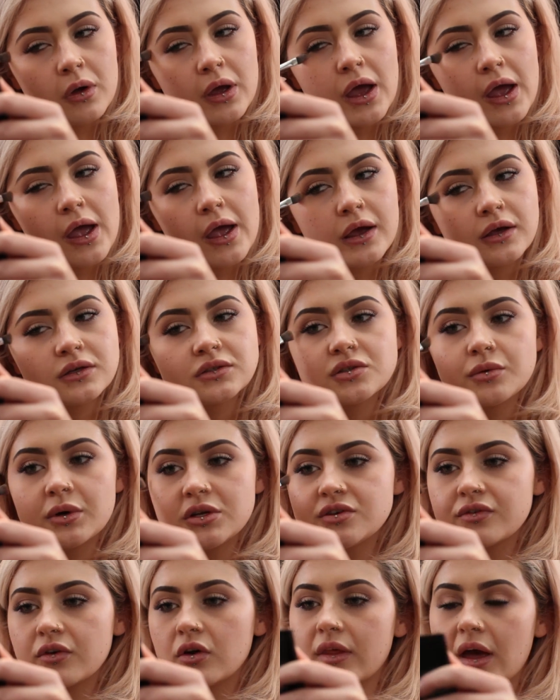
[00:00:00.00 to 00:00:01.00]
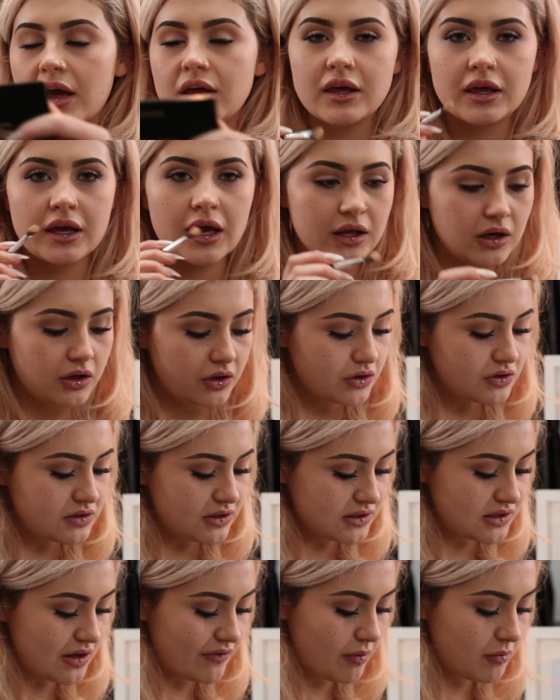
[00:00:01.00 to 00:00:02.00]
Okay, so once you've got that, you can kind of use
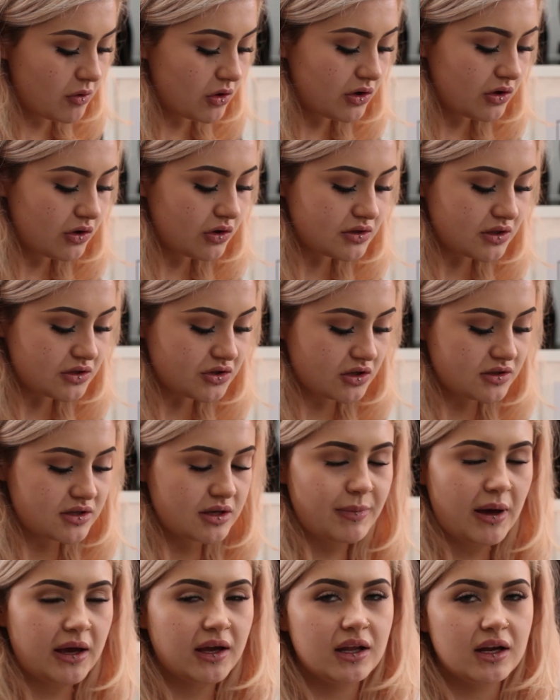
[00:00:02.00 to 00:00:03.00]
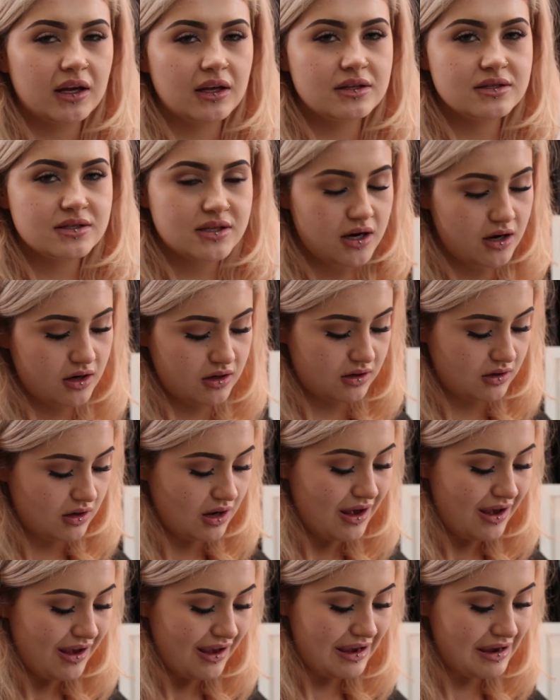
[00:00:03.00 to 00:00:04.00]
this stuff. I'm going to use it just in my kind of concerning
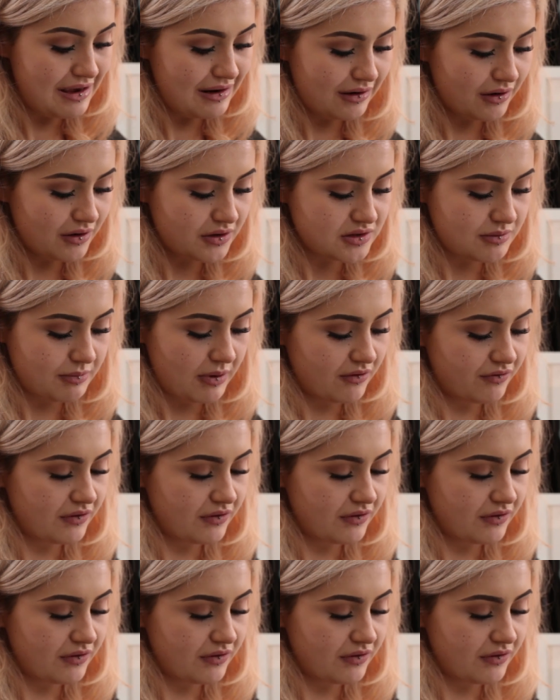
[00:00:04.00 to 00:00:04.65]
areas in my